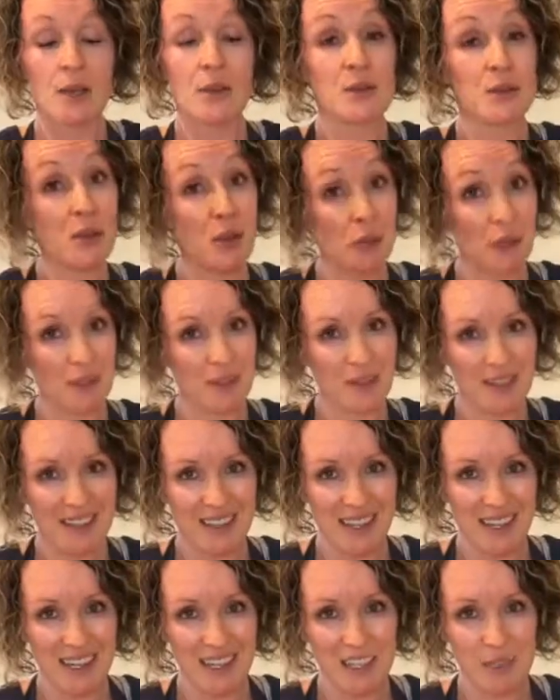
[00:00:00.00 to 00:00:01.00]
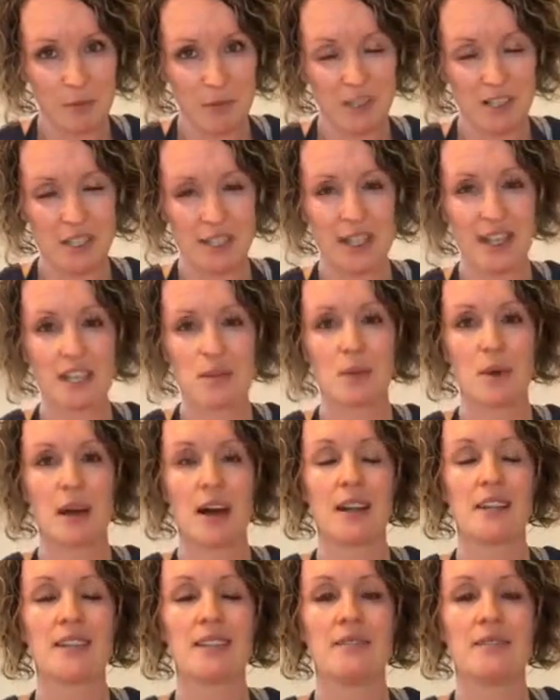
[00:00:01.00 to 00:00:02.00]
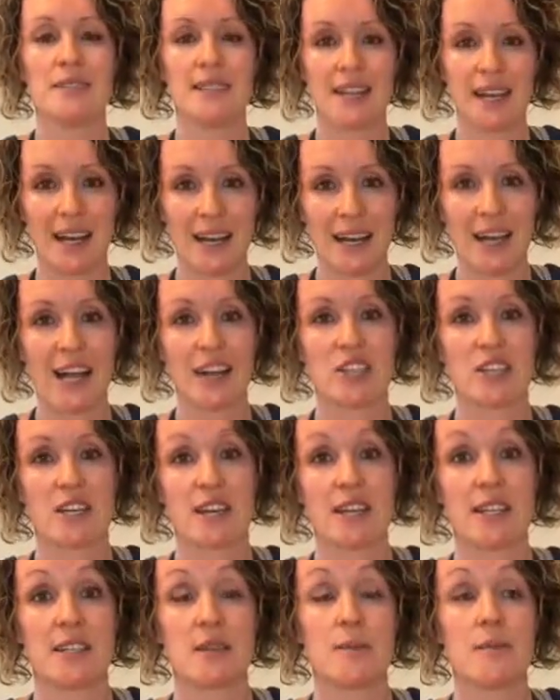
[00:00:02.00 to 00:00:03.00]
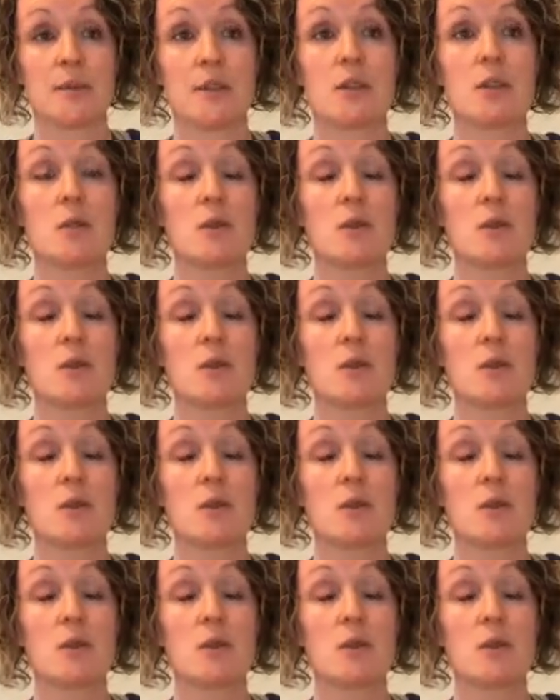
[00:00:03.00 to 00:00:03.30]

So that leads me on to the next part of daily action items.